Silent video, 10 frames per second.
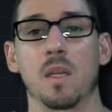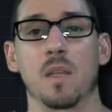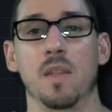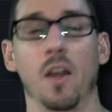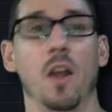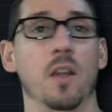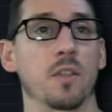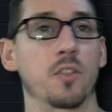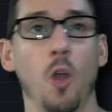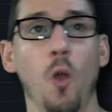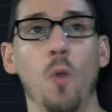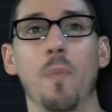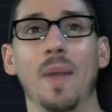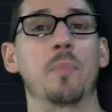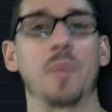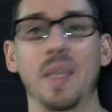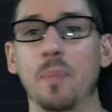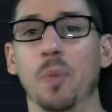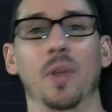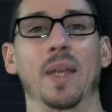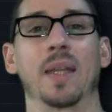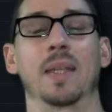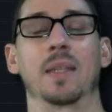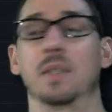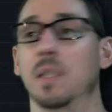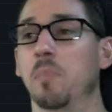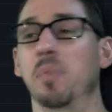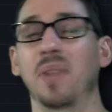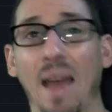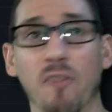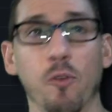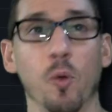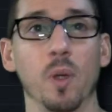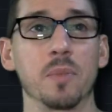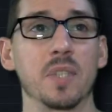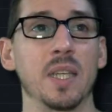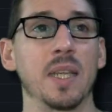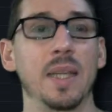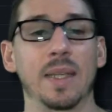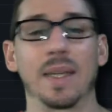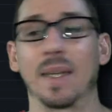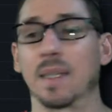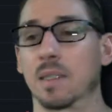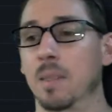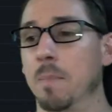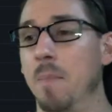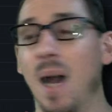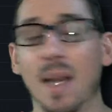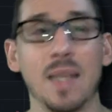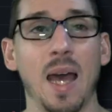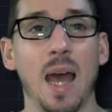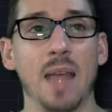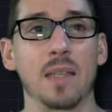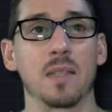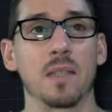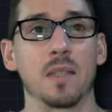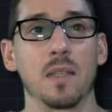there are so many people getting deplatformed, getting demonetized,